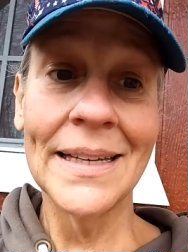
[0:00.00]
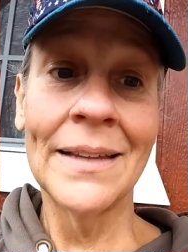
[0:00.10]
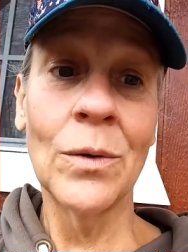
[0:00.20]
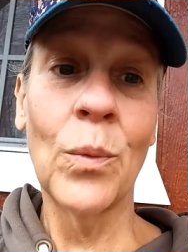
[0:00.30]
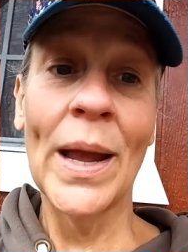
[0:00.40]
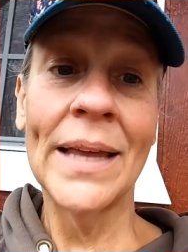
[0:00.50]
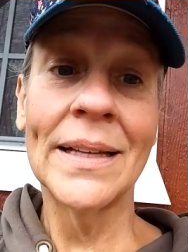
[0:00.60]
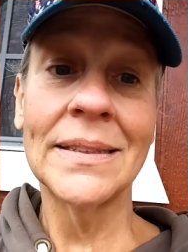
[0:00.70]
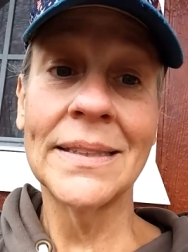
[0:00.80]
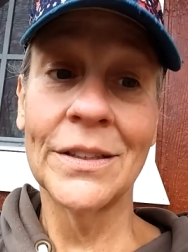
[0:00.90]
in the way
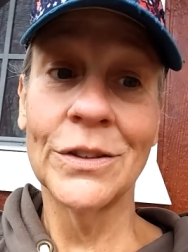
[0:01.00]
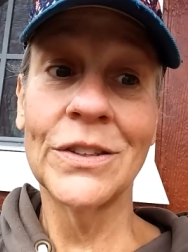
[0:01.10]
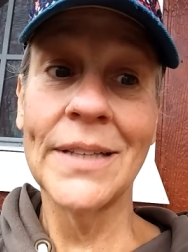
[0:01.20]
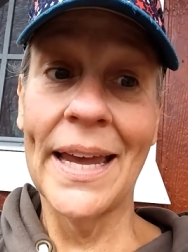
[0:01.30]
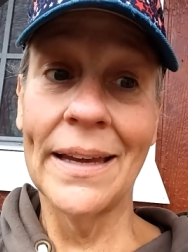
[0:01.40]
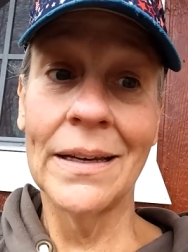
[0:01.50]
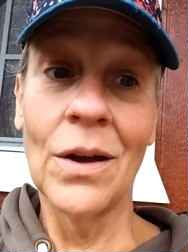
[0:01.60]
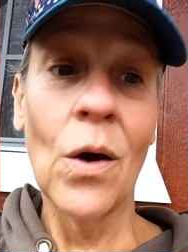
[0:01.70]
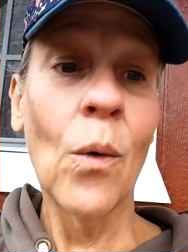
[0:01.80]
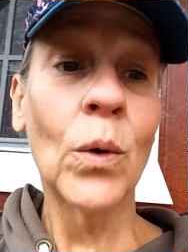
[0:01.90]
that sinners take,
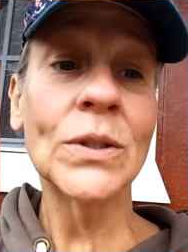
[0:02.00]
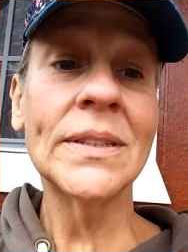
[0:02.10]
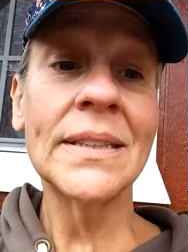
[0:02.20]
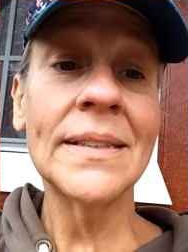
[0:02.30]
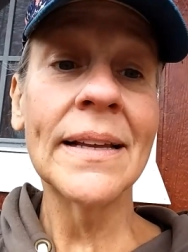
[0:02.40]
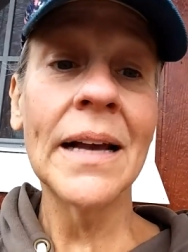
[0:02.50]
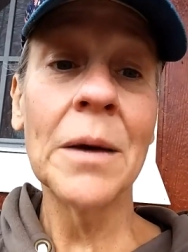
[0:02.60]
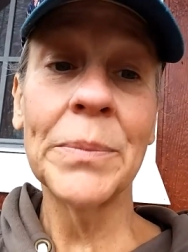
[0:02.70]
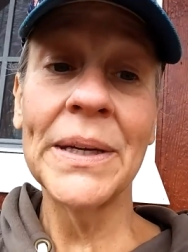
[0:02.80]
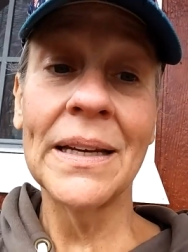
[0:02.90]
or sits in the
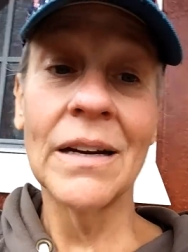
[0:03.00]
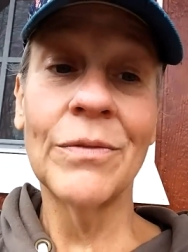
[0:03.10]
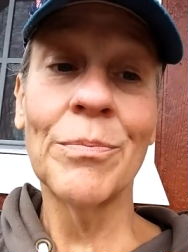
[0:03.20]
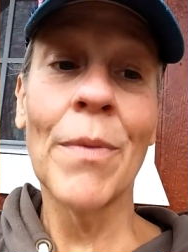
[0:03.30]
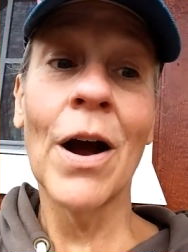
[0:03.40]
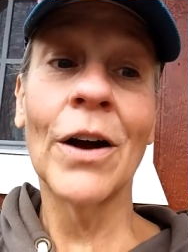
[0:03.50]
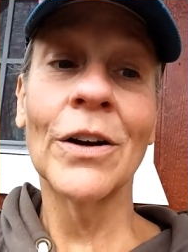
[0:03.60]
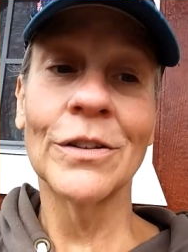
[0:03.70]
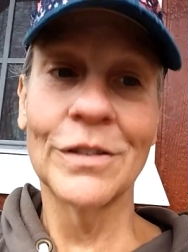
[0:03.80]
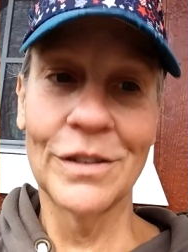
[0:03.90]
company of
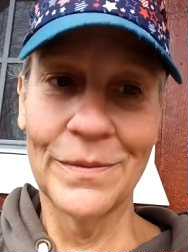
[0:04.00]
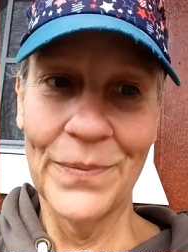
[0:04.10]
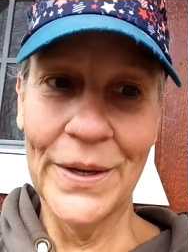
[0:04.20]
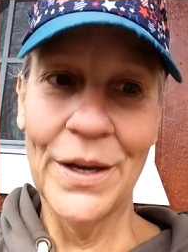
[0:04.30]
mockers,